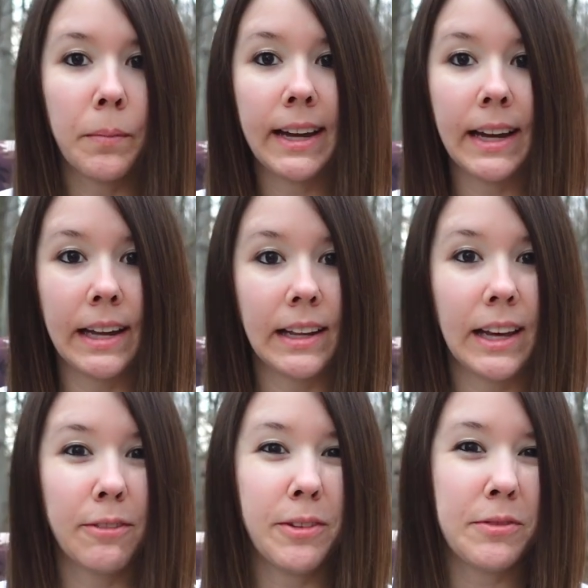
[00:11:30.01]
Again,
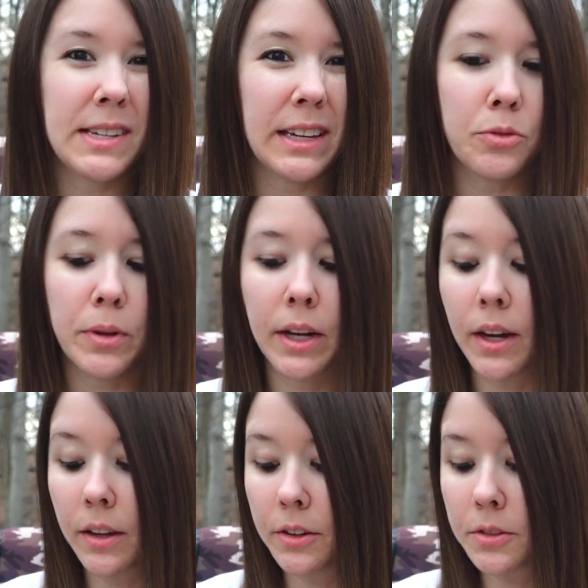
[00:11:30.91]
like $15,
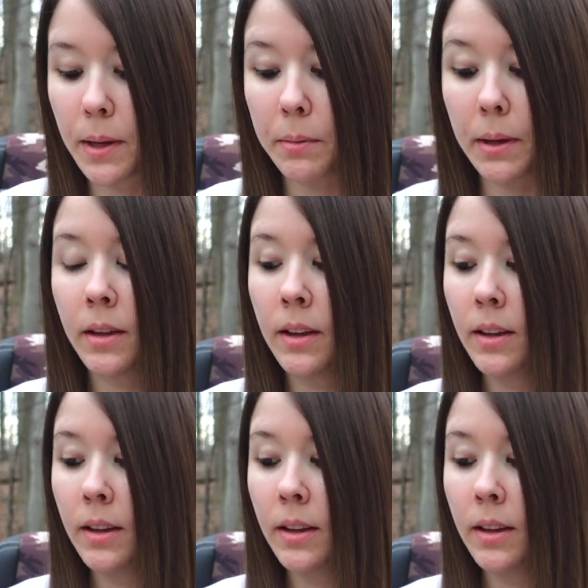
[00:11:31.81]
$20 maybe.